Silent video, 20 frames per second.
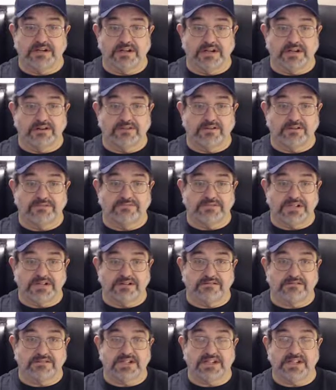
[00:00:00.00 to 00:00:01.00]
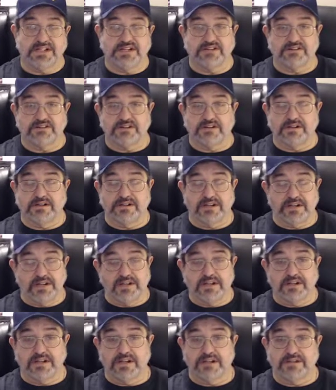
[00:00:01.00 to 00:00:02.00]
an Incredible Hulk t-shirt
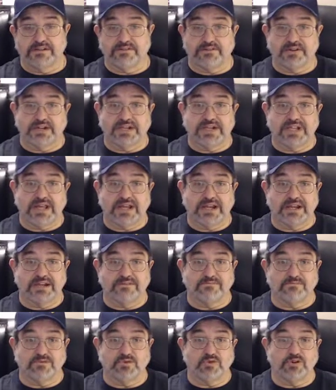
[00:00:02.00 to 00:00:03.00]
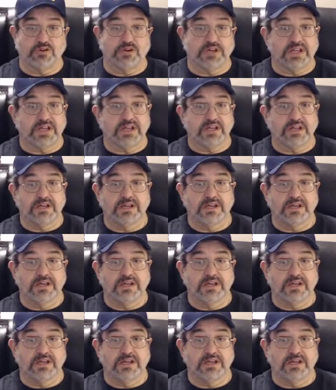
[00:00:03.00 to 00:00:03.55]
at 3 o'clock in the morning.